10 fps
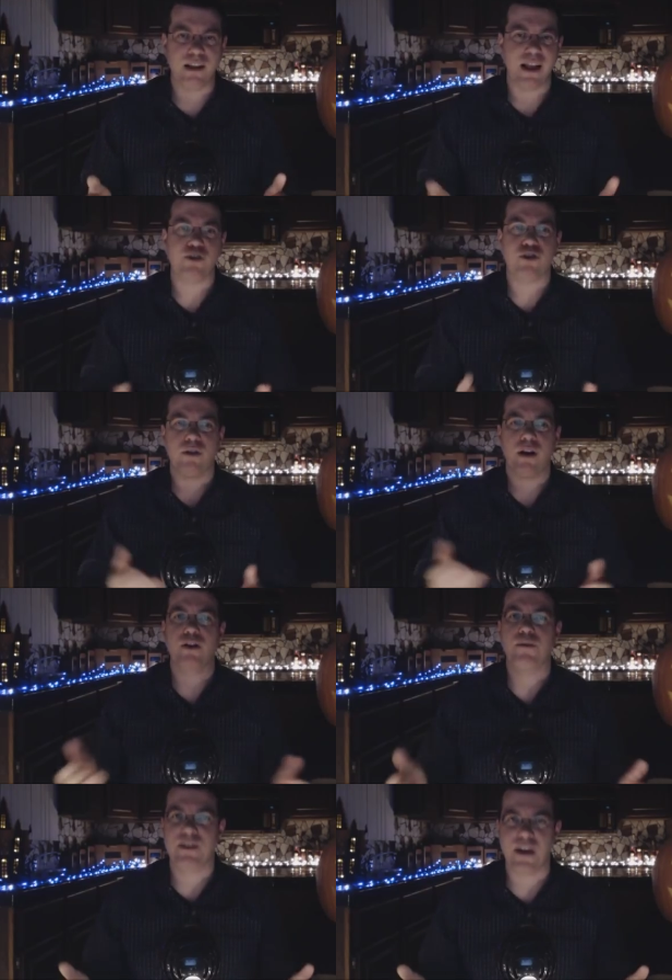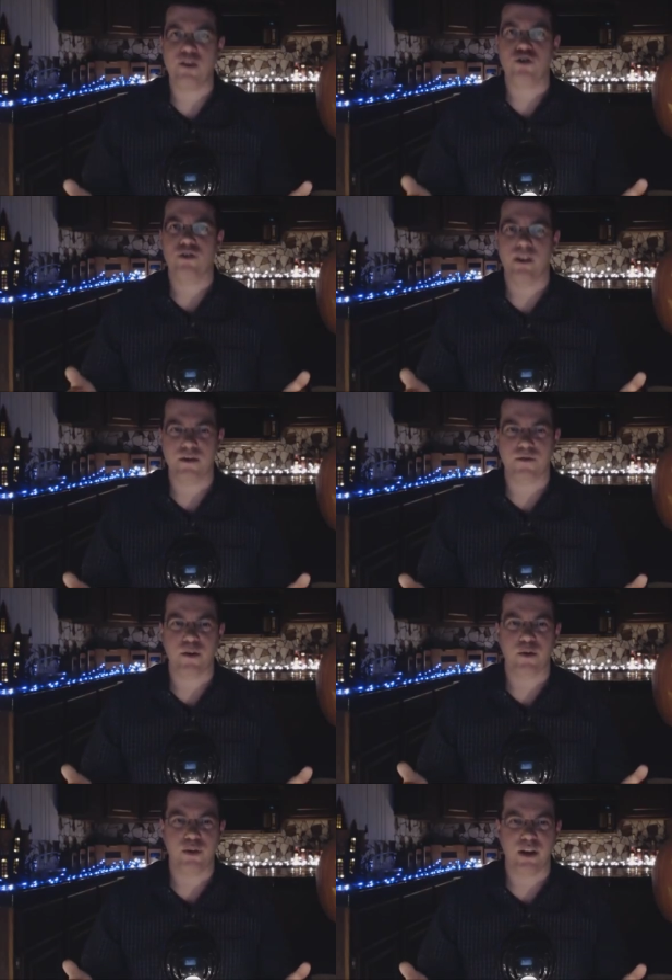illogical argumentation that is
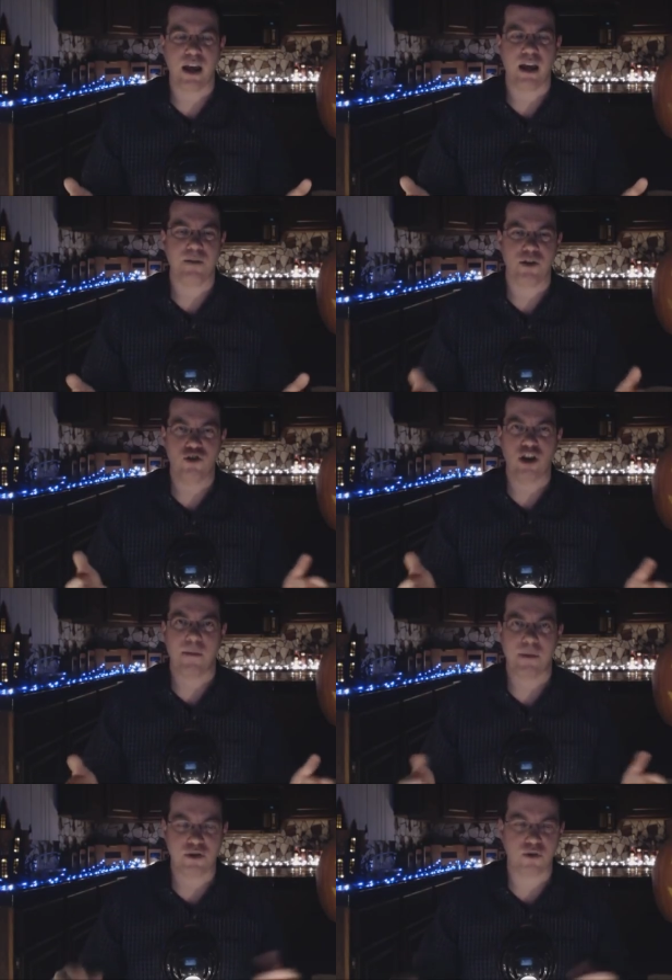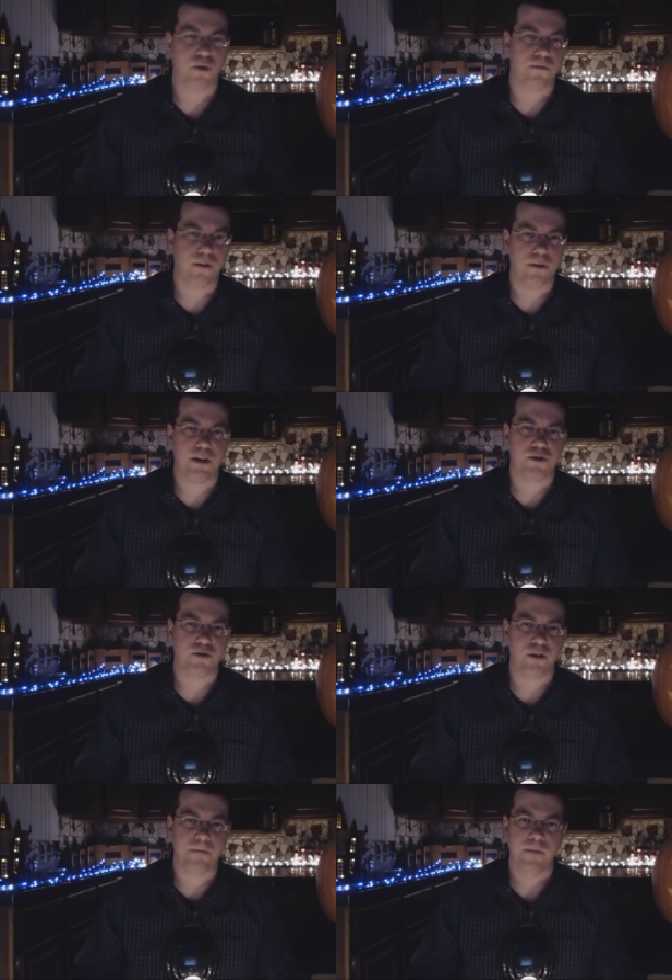frequently aimed at the Japanese horror film
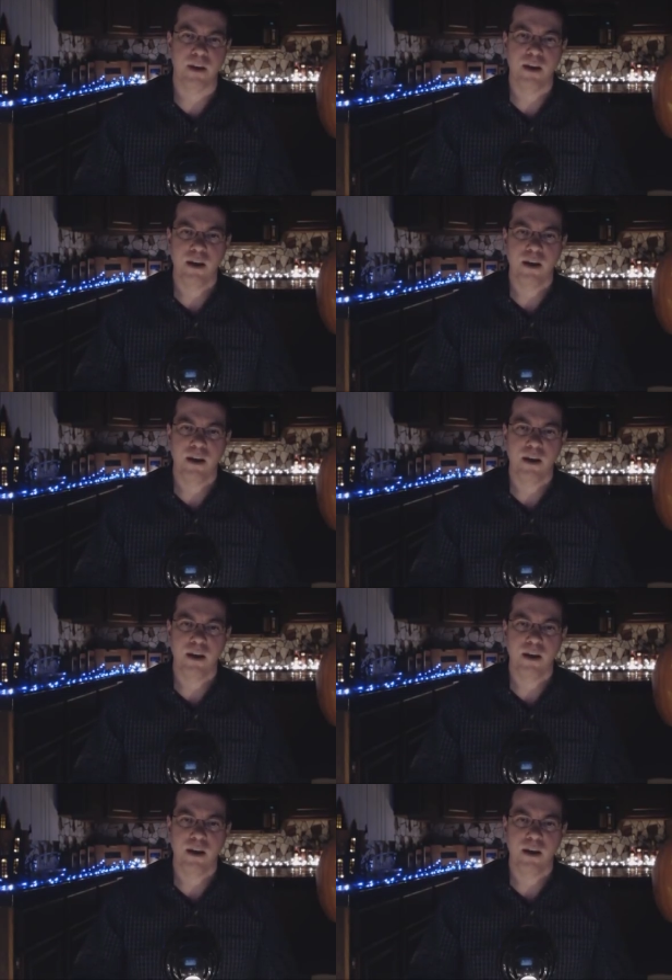industry.